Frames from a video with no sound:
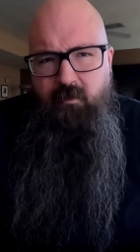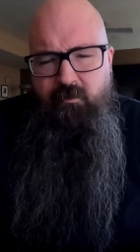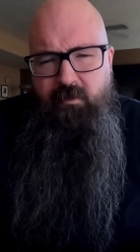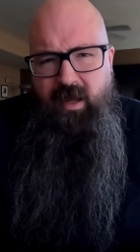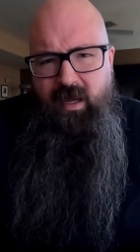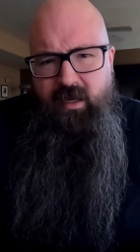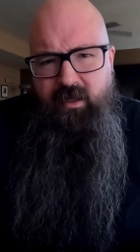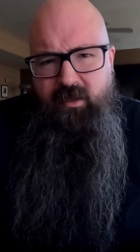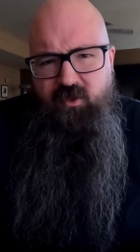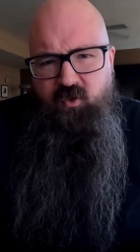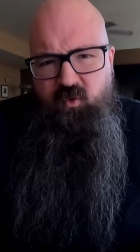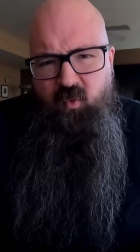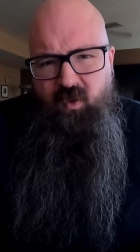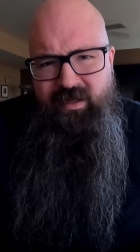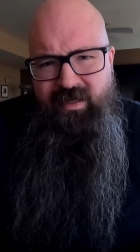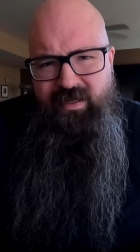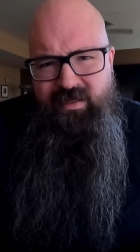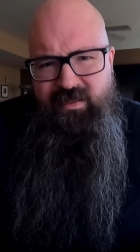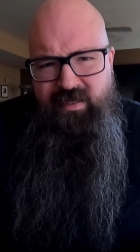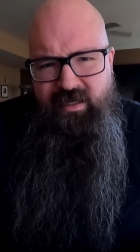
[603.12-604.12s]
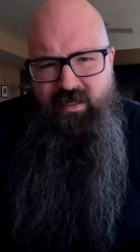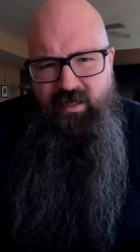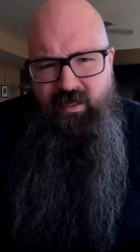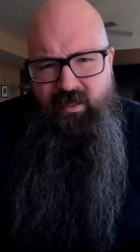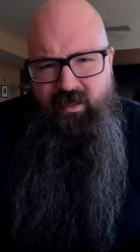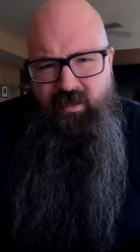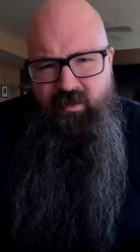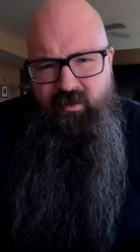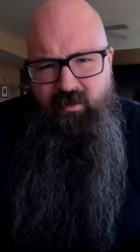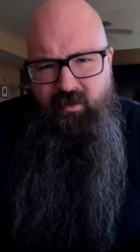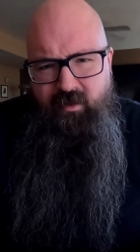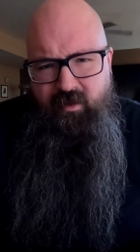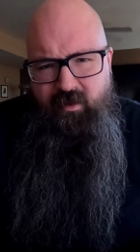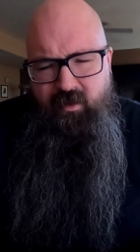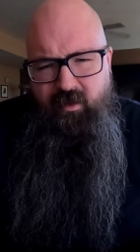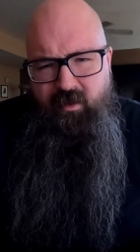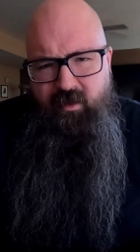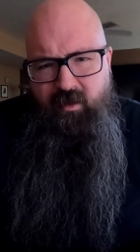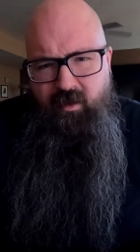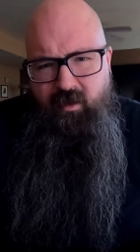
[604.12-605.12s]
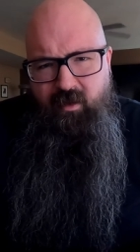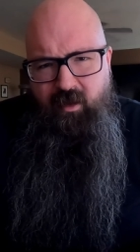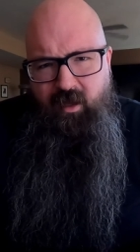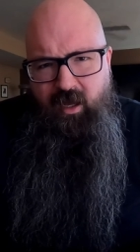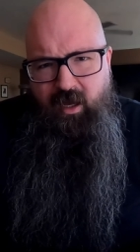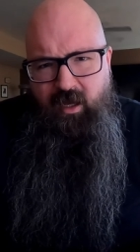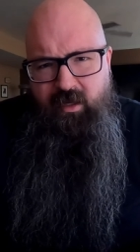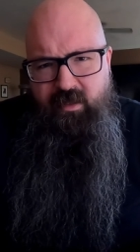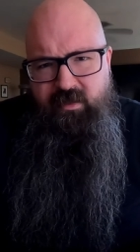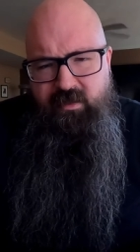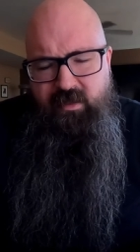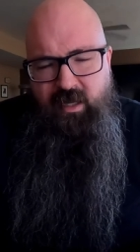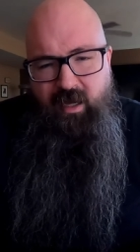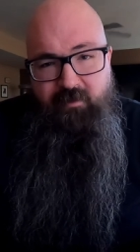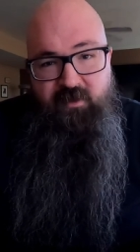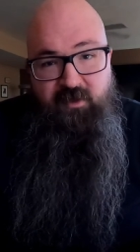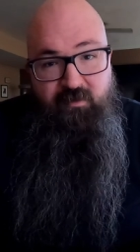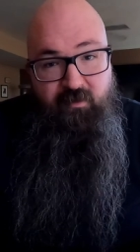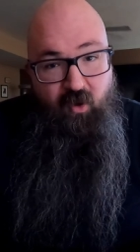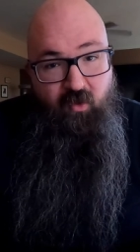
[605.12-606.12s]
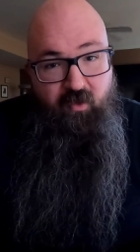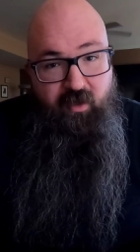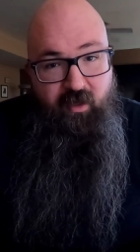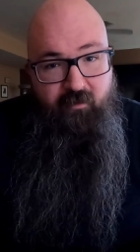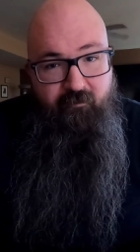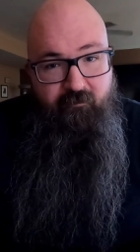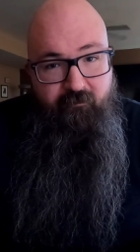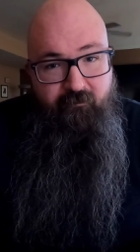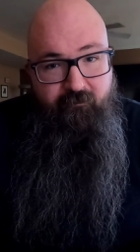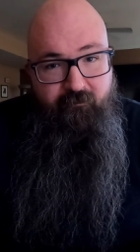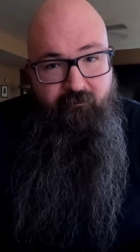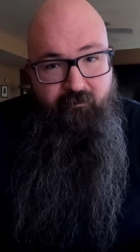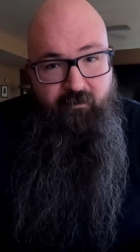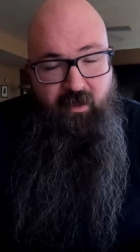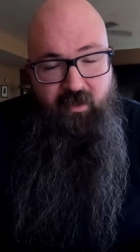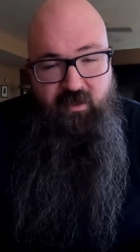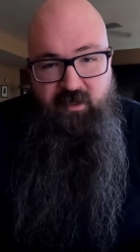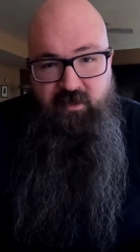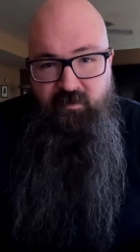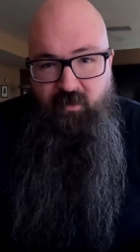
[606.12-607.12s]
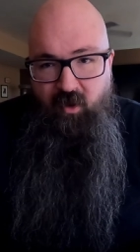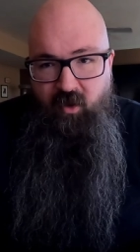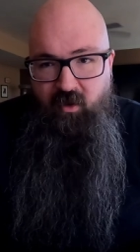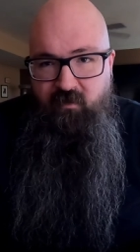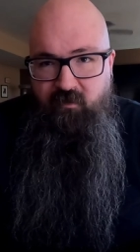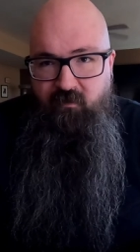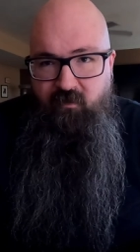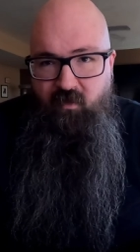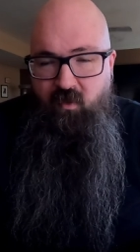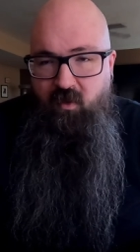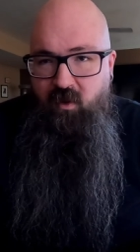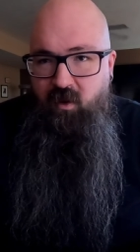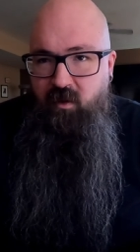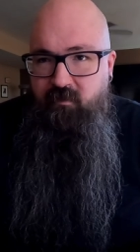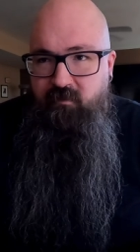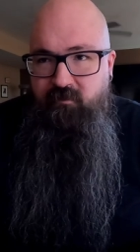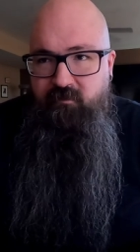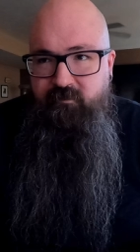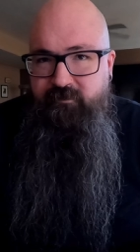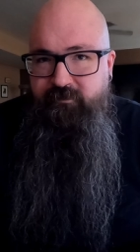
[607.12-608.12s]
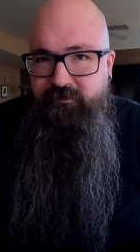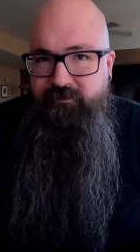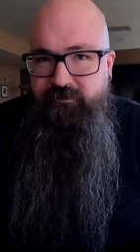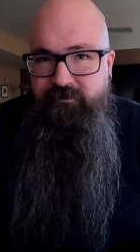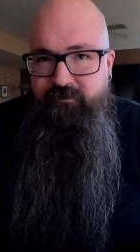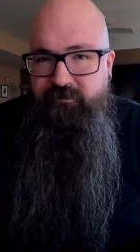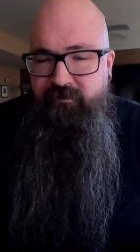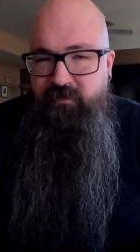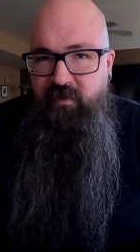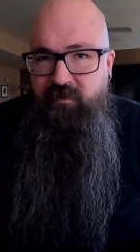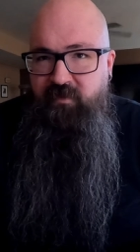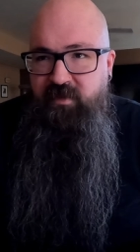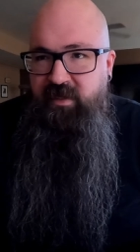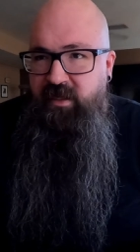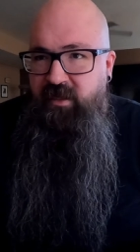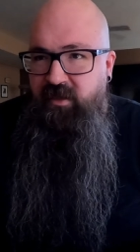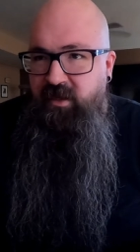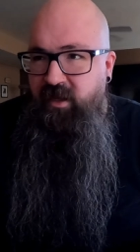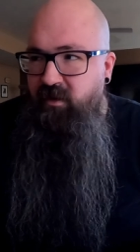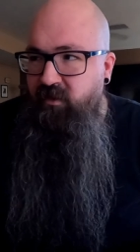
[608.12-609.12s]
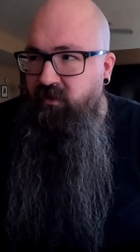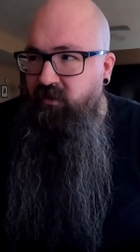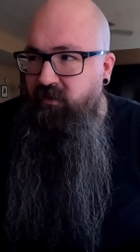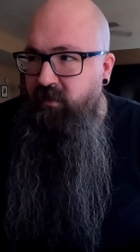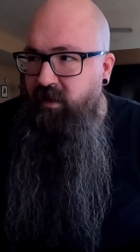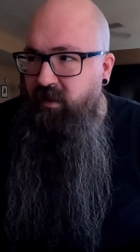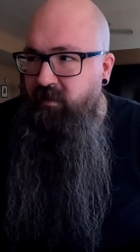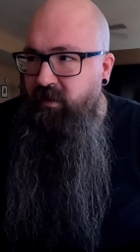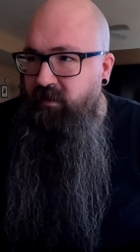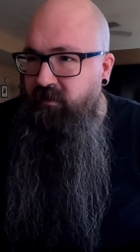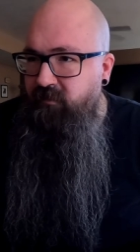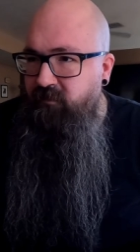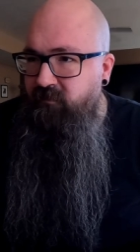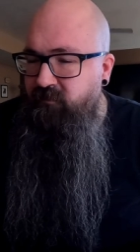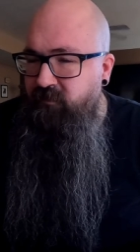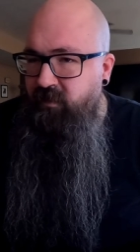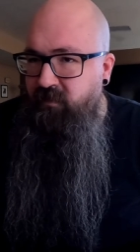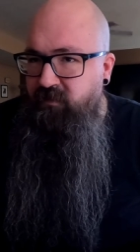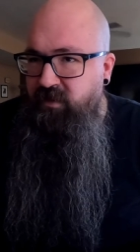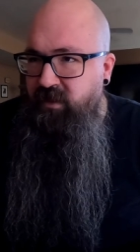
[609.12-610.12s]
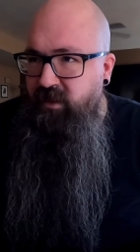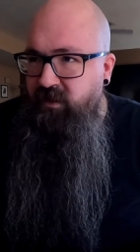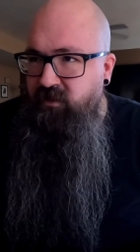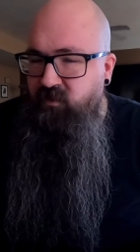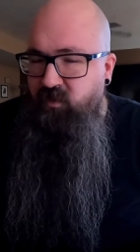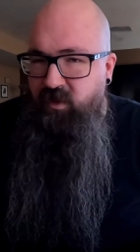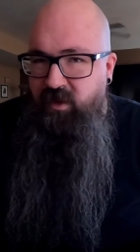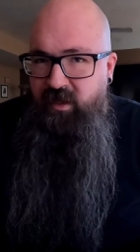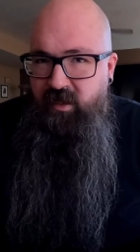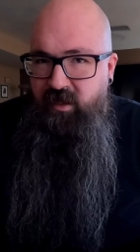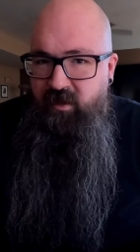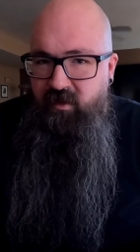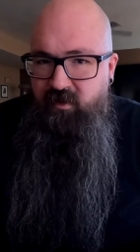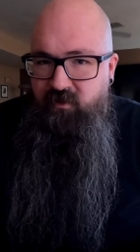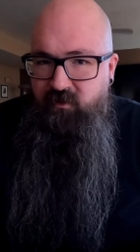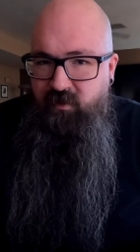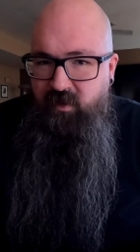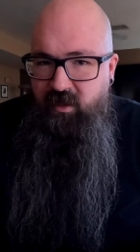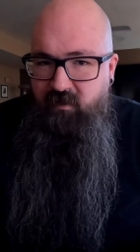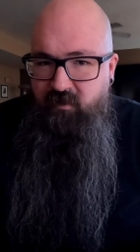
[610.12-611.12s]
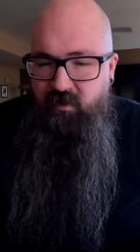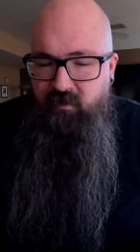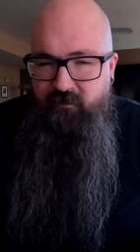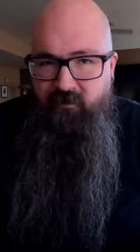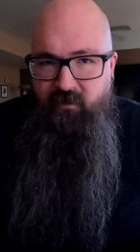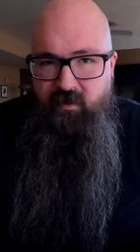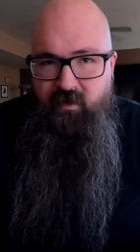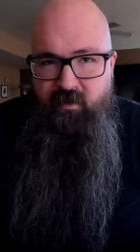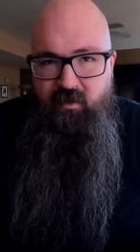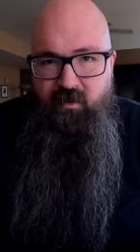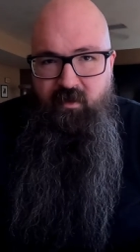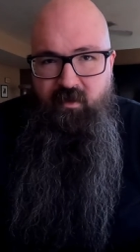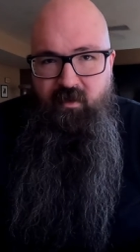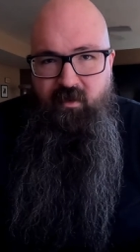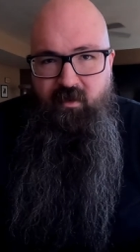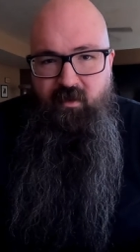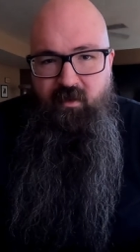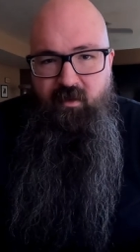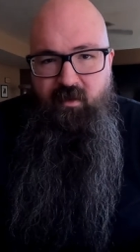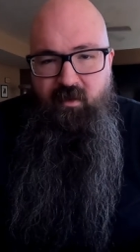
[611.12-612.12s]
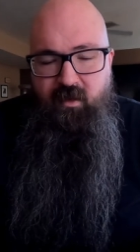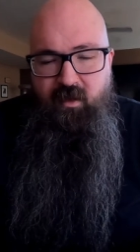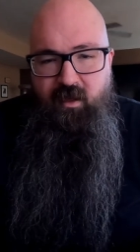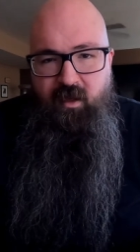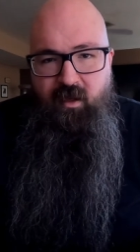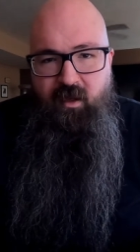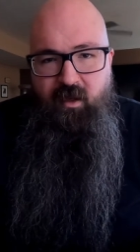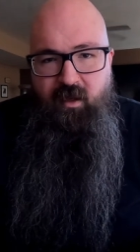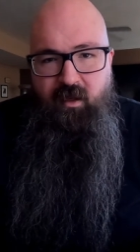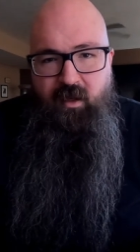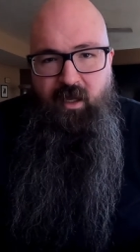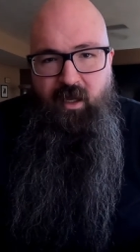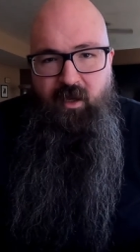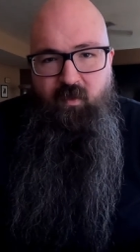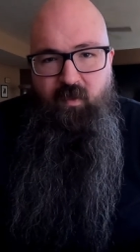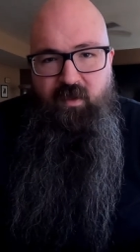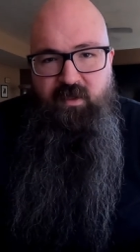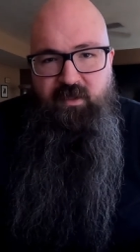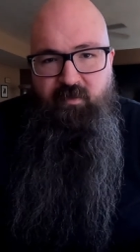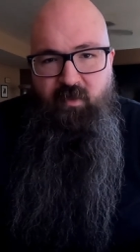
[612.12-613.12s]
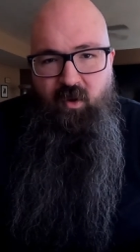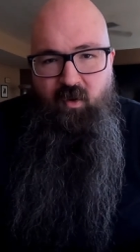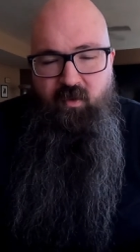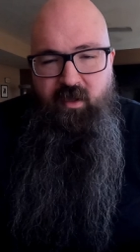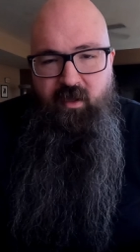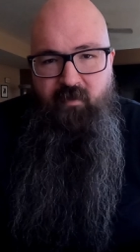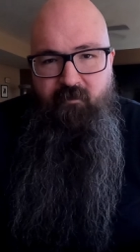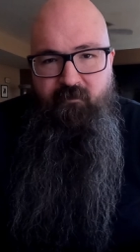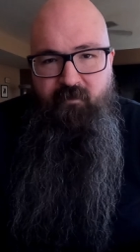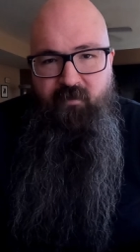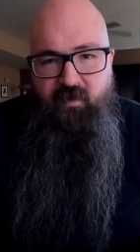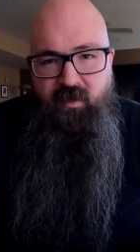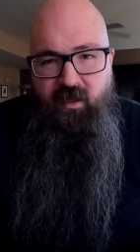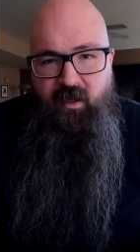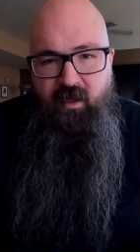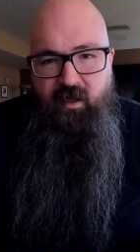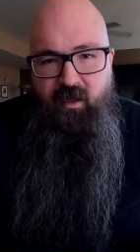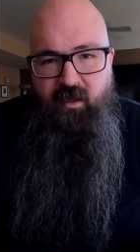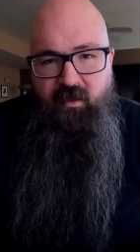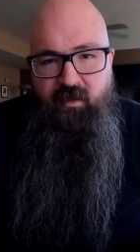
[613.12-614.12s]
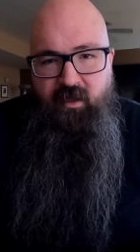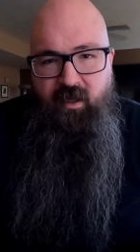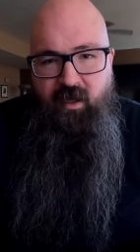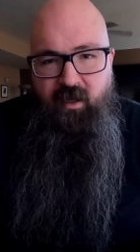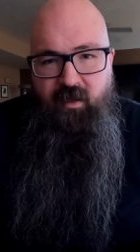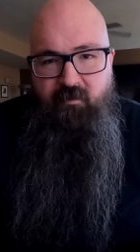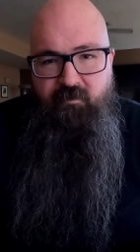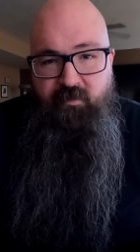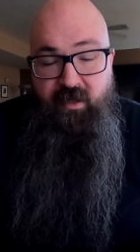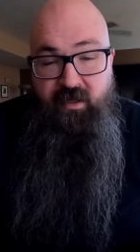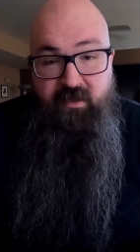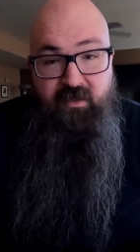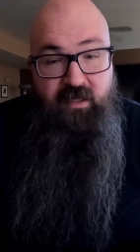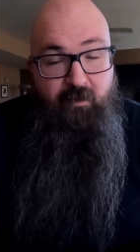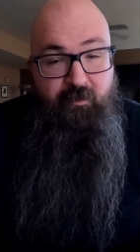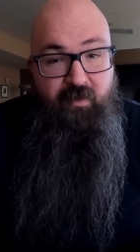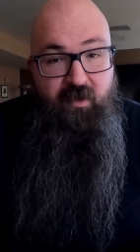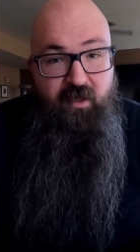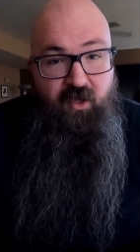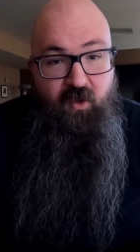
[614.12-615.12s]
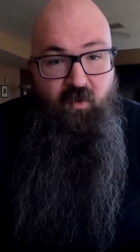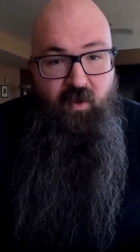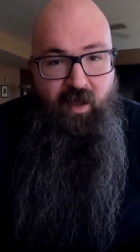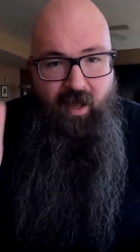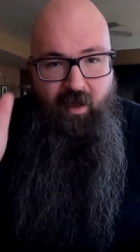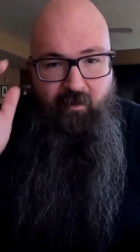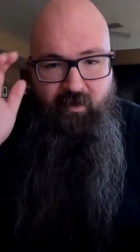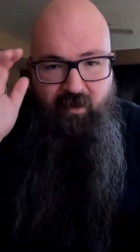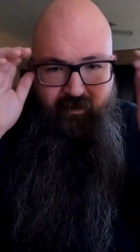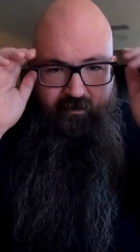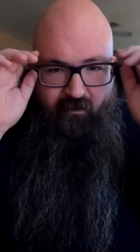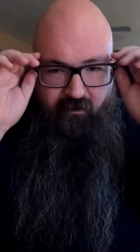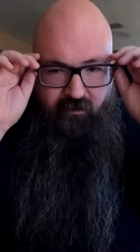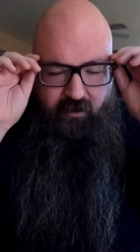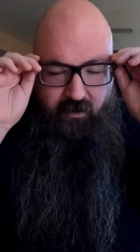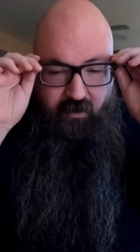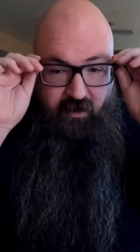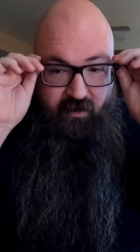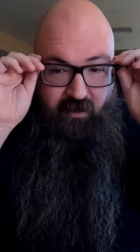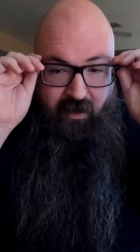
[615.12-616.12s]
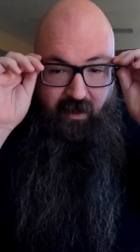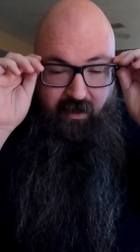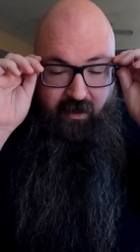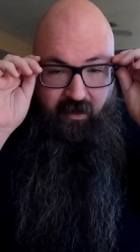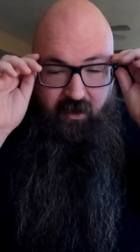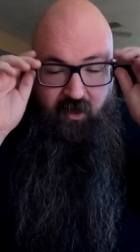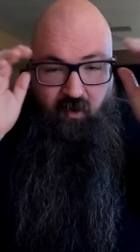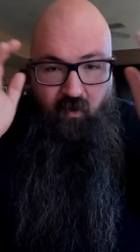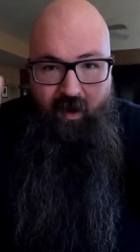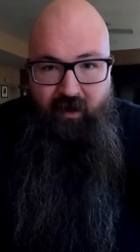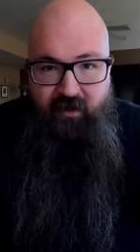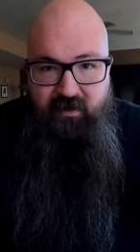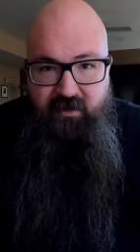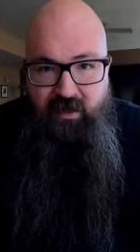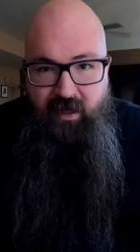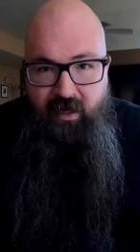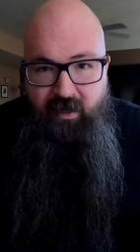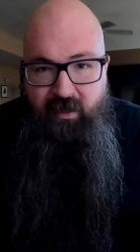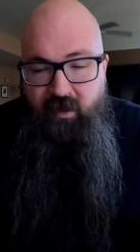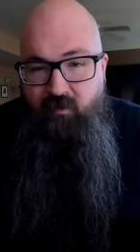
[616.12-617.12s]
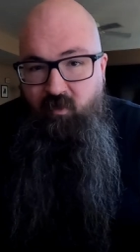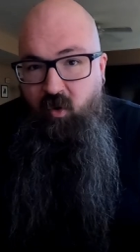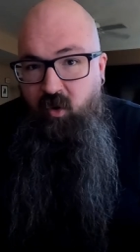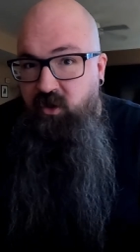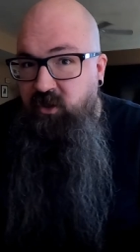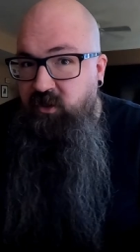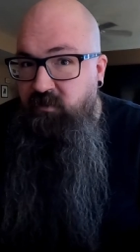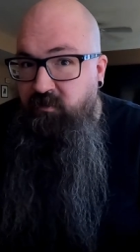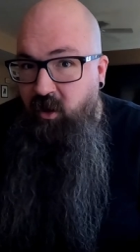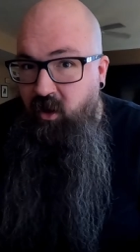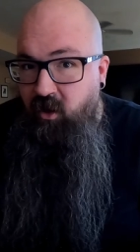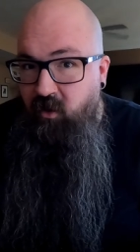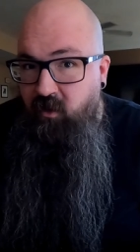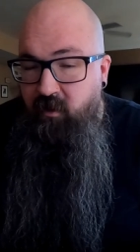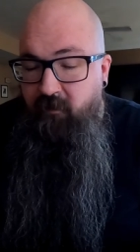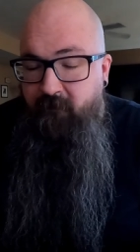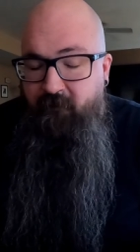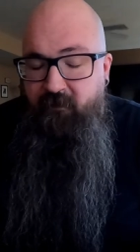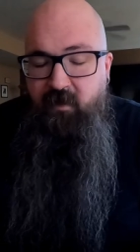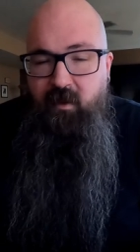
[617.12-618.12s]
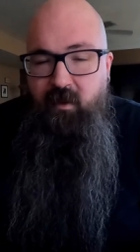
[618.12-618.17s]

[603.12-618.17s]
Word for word: back in 2010, I stopped smoking. I had smoked for 15 years, maybe 15, 20 years, whatever. Mm-hmm. And I quit smoking and I picked up a new habit. Since I didn't go outside anymore to smoke,